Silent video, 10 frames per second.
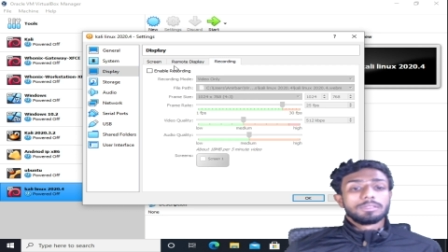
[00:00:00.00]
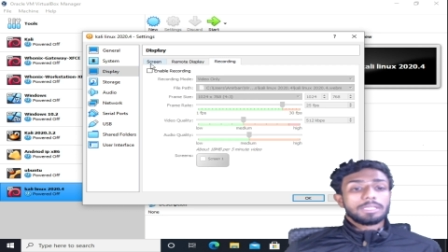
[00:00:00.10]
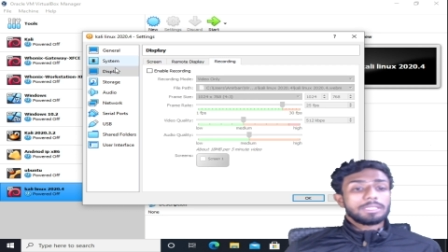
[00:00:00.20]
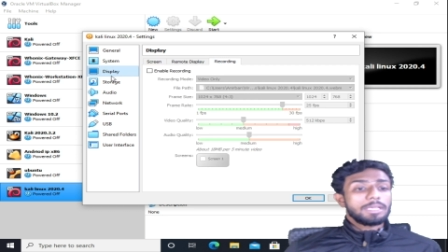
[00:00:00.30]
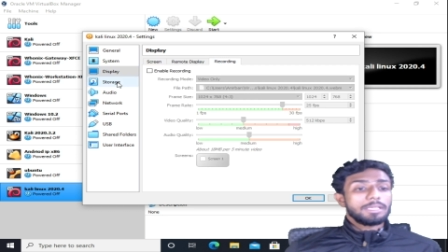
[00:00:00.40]

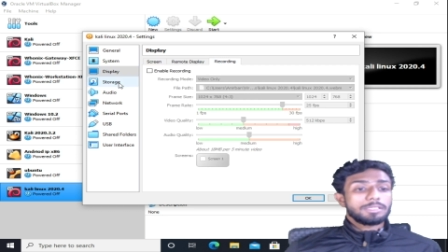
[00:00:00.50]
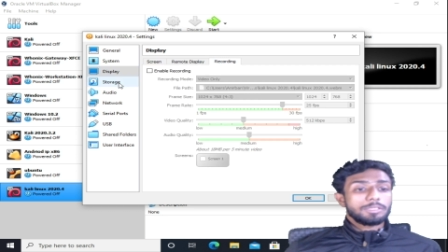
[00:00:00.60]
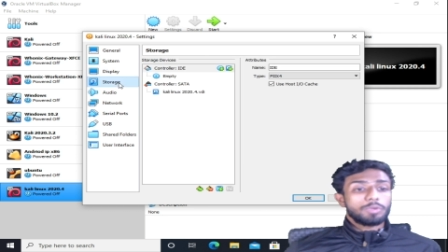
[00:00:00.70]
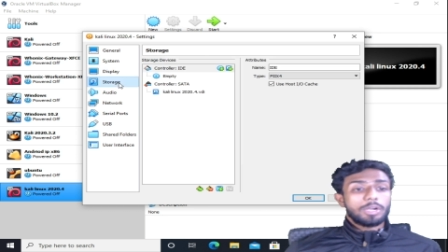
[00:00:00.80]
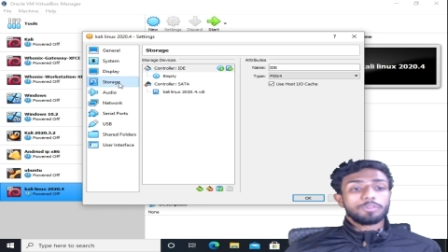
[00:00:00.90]
nothing is
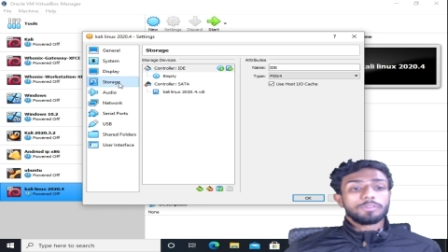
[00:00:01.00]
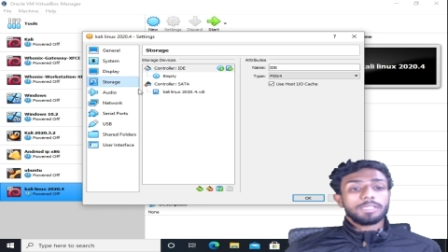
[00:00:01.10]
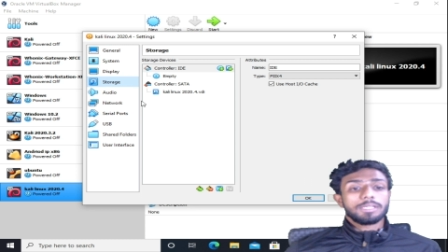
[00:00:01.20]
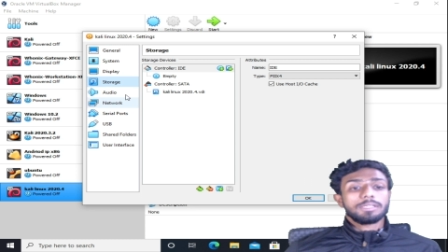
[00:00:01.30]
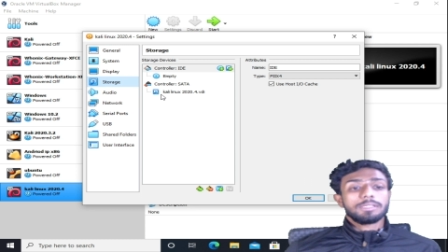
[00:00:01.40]
required over
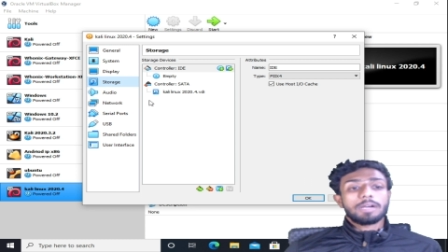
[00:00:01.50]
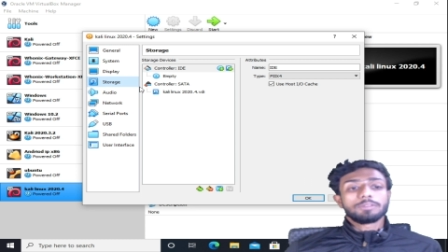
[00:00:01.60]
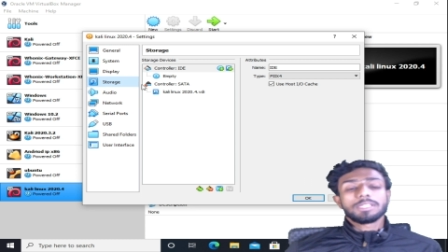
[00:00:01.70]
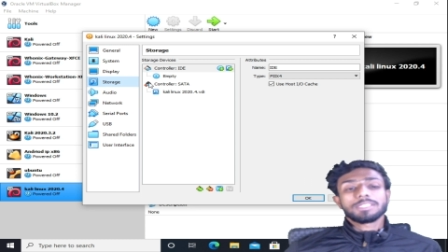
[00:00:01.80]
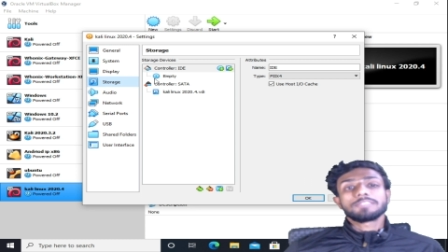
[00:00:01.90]
here now
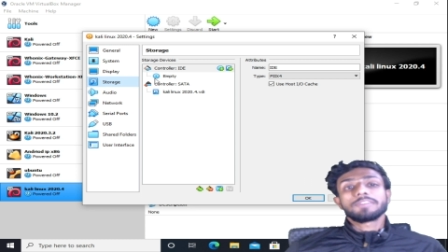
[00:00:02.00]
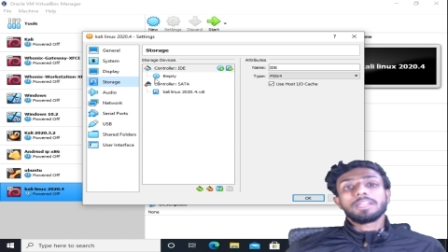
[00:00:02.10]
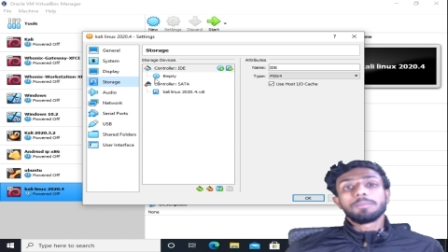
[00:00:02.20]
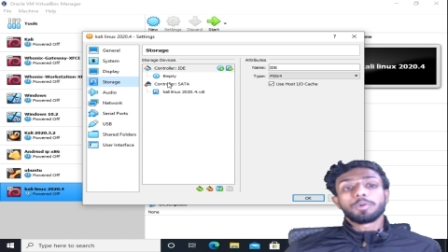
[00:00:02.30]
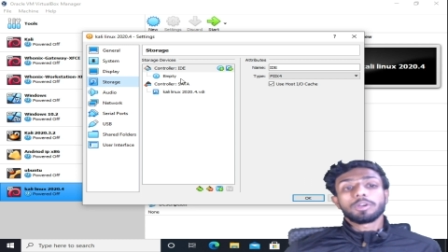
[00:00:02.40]
this is
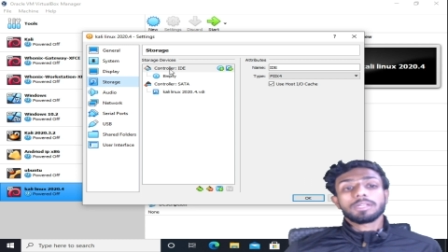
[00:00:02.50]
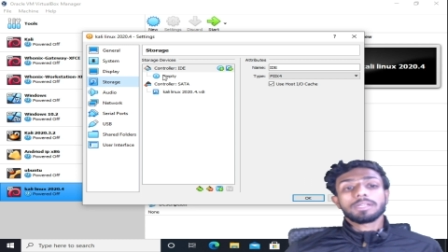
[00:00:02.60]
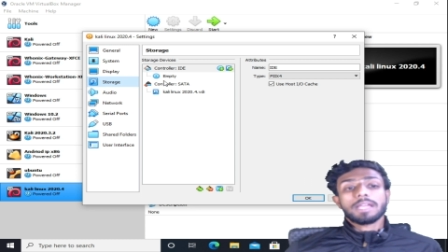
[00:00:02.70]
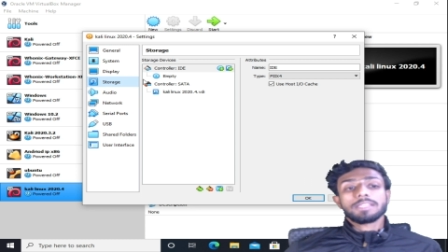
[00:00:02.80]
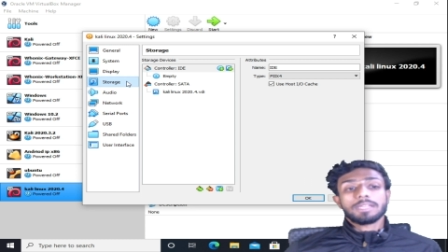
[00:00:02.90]
very important
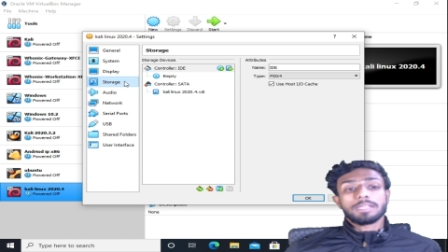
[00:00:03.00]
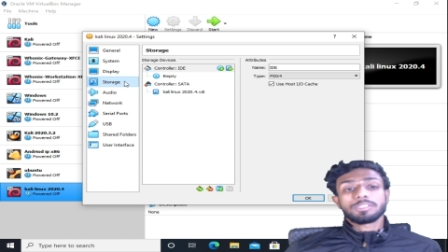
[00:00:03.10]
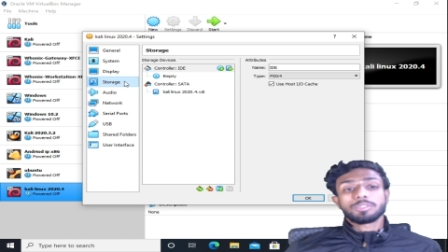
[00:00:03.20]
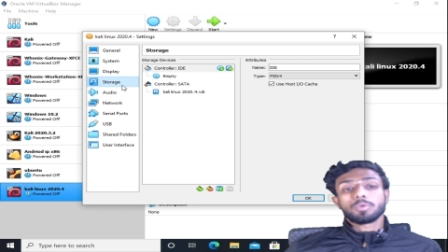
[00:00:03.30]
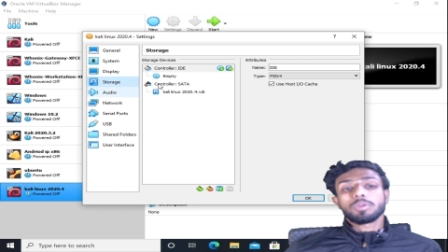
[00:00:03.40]
guys in
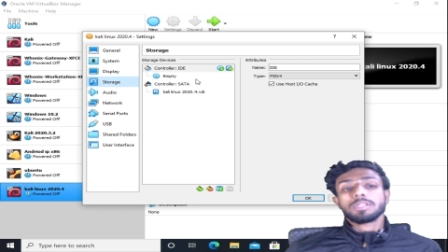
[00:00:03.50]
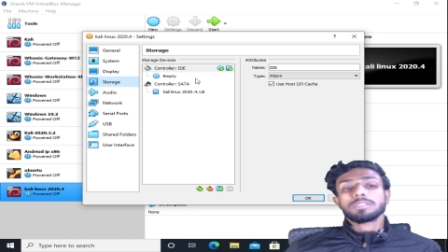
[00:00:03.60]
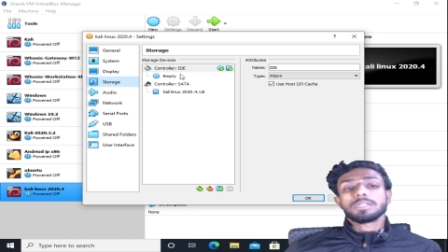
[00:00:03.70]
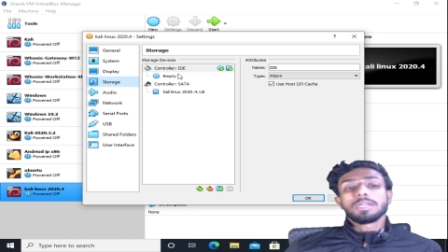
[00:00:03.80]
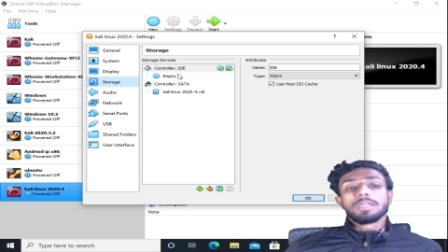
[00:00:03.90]
storage